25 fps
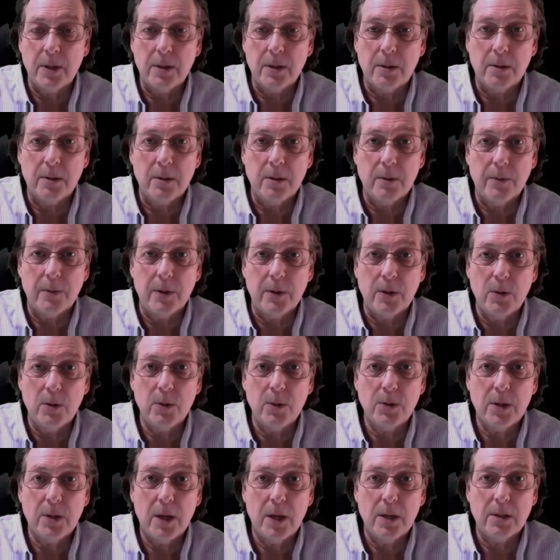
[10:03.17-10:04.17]
the different use
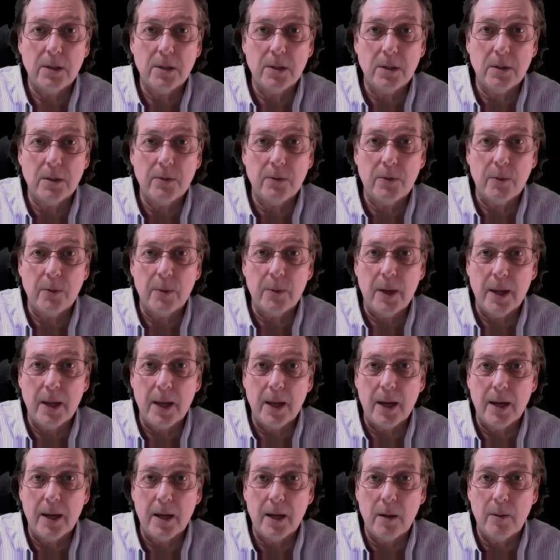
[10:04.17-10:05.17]
cases from the
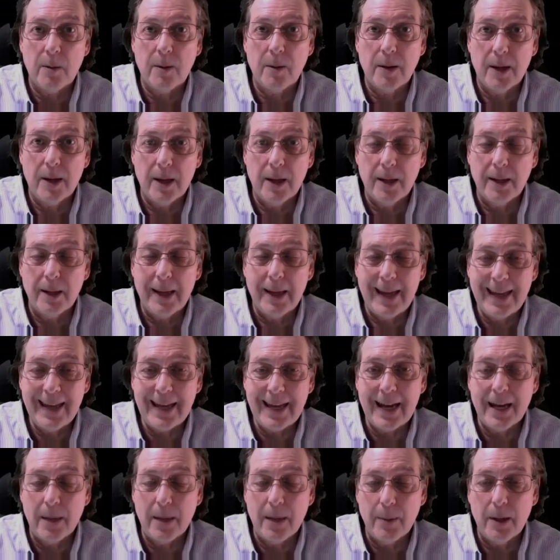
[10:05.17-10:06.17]
A I
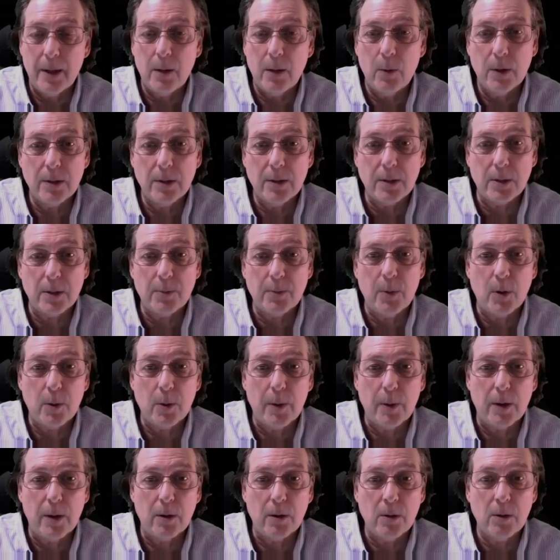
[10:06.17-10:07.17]
M L ones I spoke
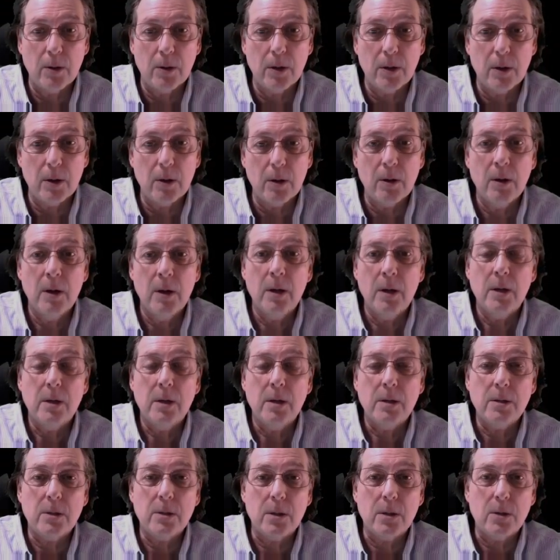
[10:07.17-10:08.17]
about earlier,
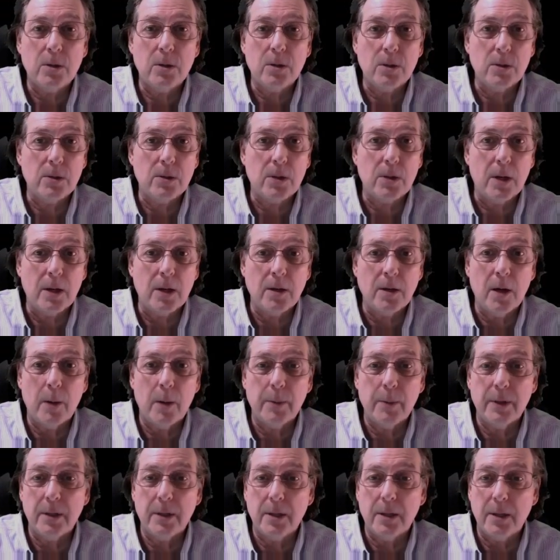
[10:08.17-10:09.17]
such as
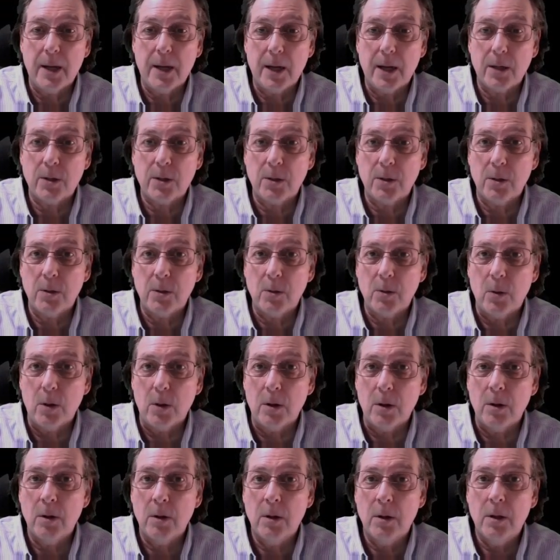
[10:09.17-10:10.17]
anomaly detection
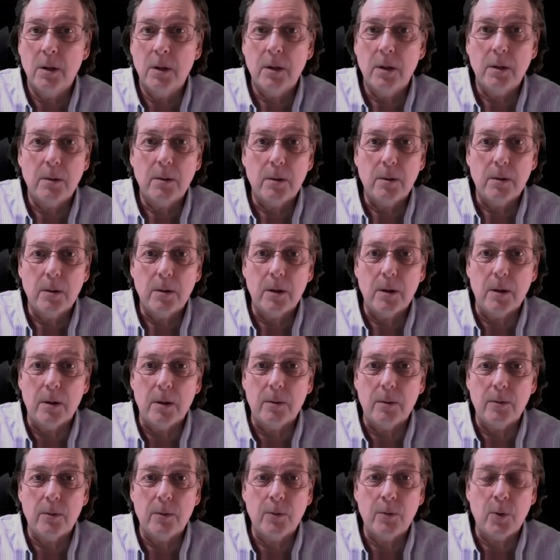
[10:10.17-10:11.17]
or uh,
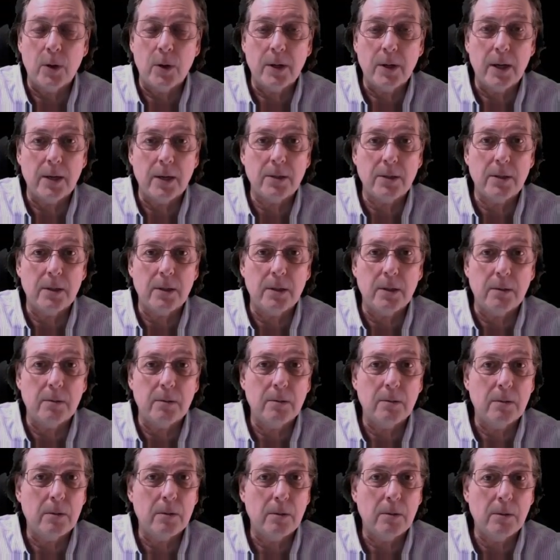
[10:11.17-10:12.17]
forecasting
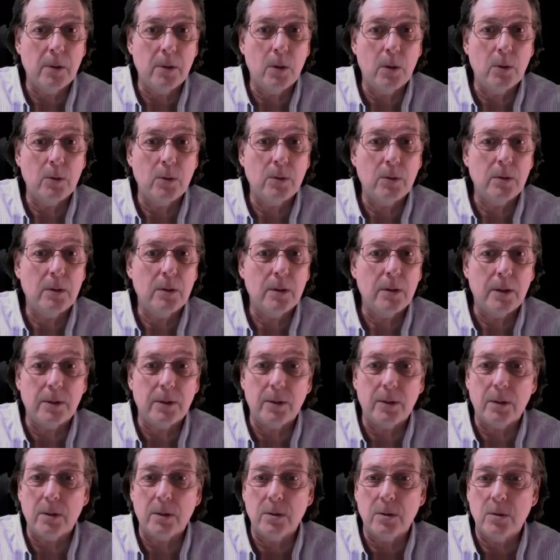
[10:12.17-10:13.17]
load at the
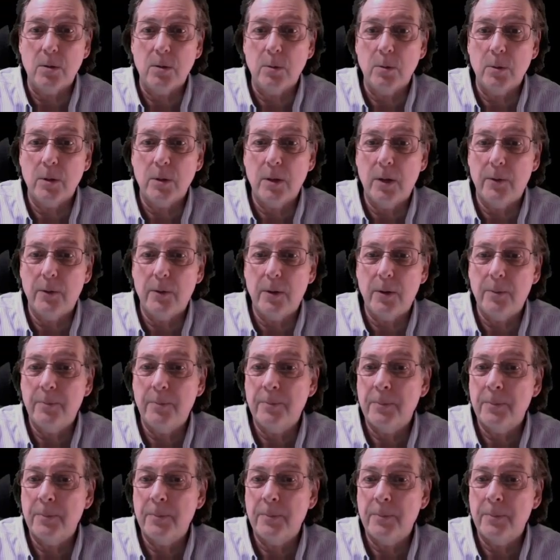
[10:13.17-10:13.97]
consumer level.